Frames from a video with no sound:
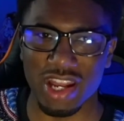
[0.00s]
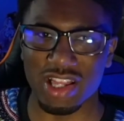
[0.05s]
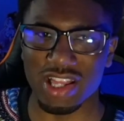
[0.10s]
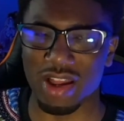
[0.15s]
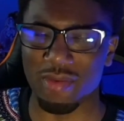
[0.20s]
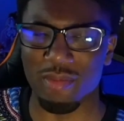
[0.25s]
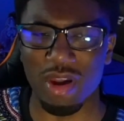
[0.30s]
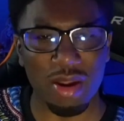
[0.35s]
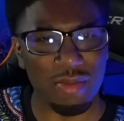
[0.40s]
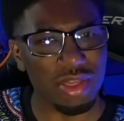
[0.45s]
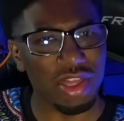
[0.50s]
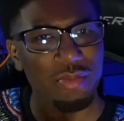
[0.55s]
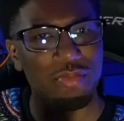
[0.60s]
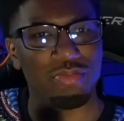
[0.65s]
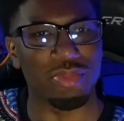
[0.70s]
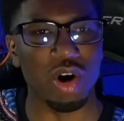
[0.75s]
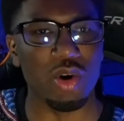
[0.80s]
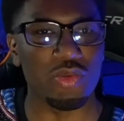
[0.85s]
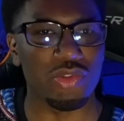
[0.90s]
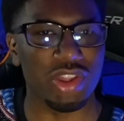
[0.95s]
Like maybe the
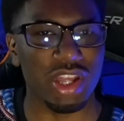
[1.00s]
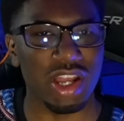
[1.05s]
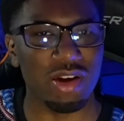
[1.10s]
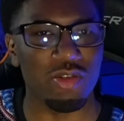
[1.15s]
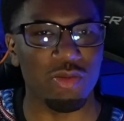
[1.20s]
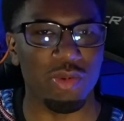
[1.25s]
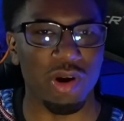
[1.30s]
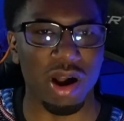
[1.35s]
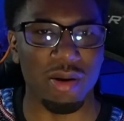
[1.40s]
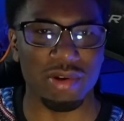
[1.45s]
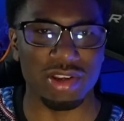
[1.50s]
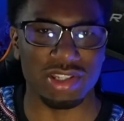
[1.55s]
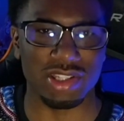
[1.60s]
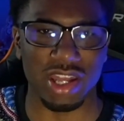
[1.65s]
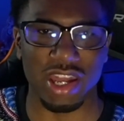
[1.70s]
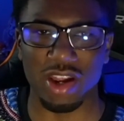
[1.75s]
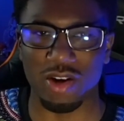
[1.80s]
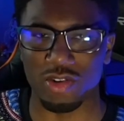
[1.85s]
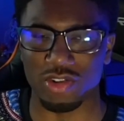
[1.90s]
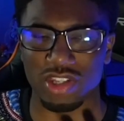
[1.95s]
boat thing will probably
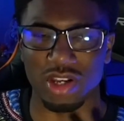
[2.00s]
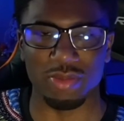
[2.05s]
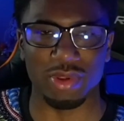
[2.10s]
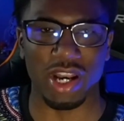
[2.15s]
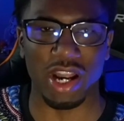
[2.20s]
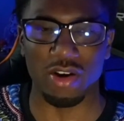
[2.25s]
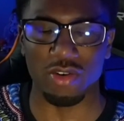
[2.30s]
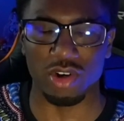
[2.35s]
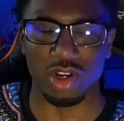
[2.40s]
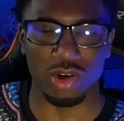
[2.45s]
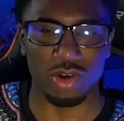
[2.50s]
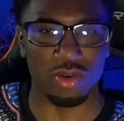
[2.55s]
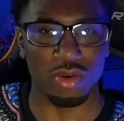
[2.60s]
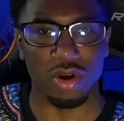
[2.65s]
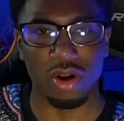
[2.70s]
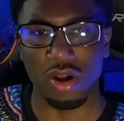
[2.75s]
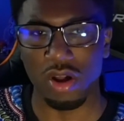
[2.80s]
stay or something. I don't know.